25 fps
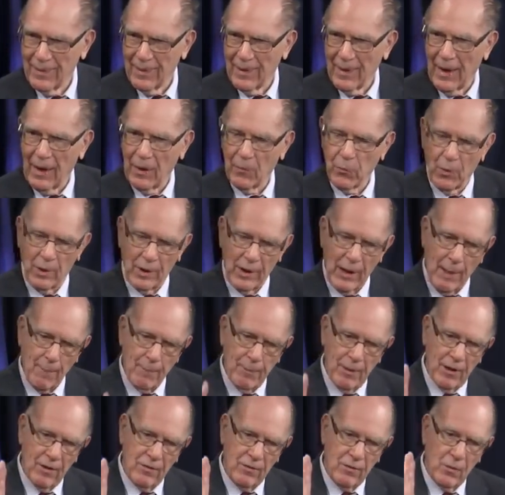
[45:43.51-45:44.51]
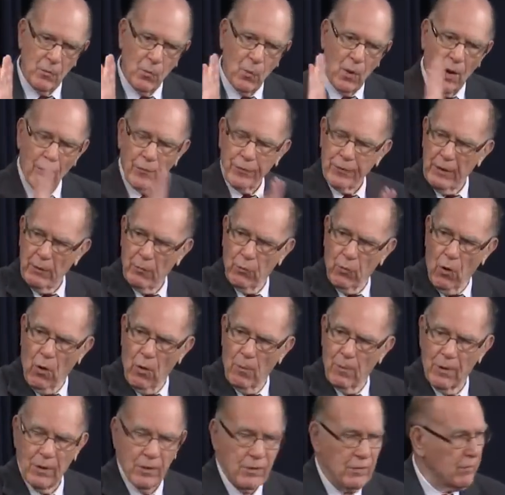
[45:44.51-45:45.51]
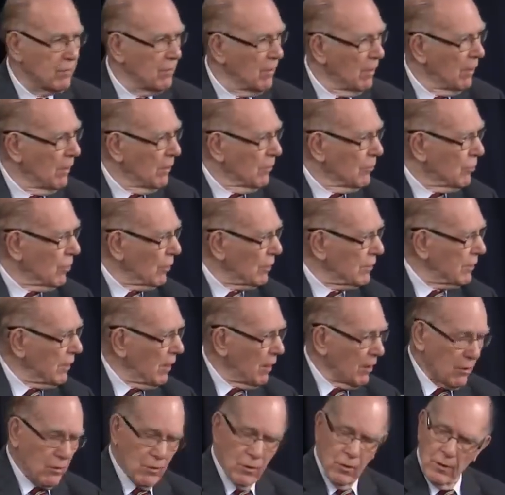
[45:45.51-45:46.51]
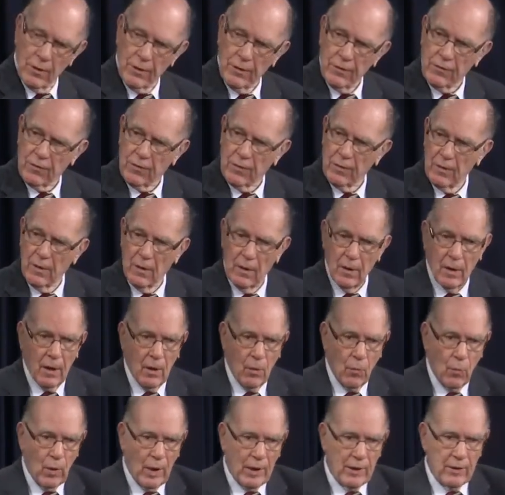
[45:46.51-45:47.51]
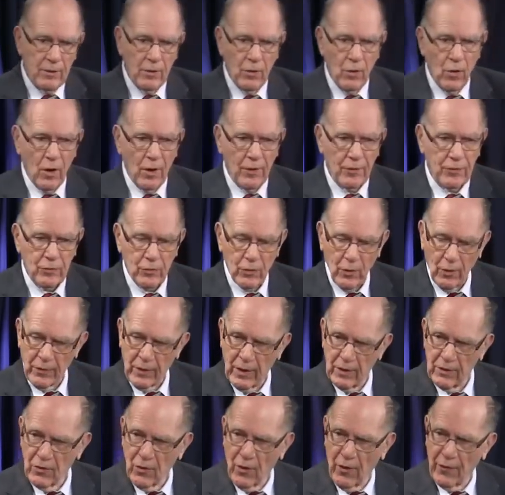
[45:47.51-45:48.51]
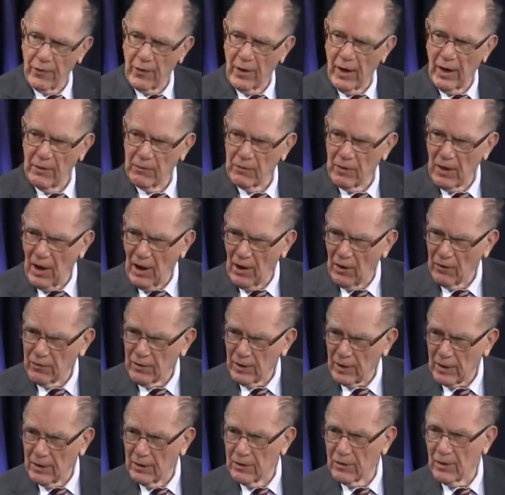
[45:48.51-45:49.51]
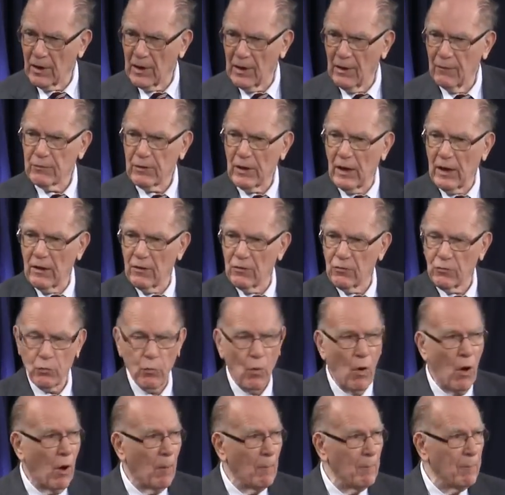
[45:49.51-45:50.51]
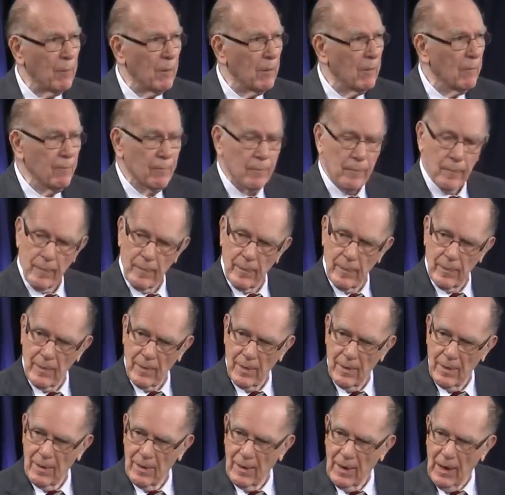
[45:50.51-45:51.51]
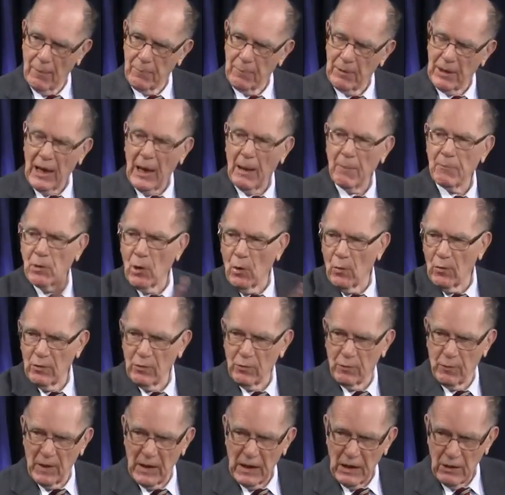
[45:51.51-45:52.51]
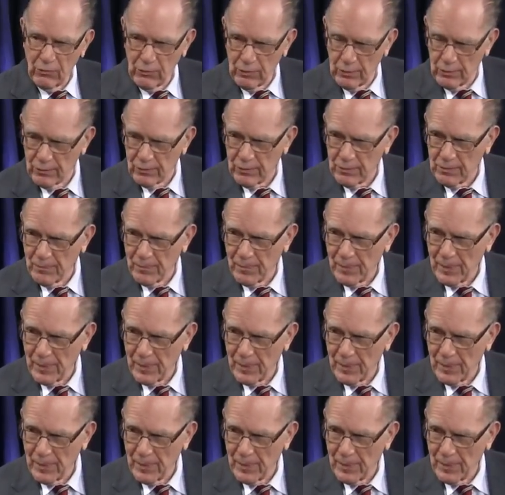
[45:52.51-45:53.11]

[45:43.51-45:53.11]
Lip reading: And what happened is the wealthy Romans took their goods, went north toward the northern Adriatic, and lived in a swamp and became known as Venetians.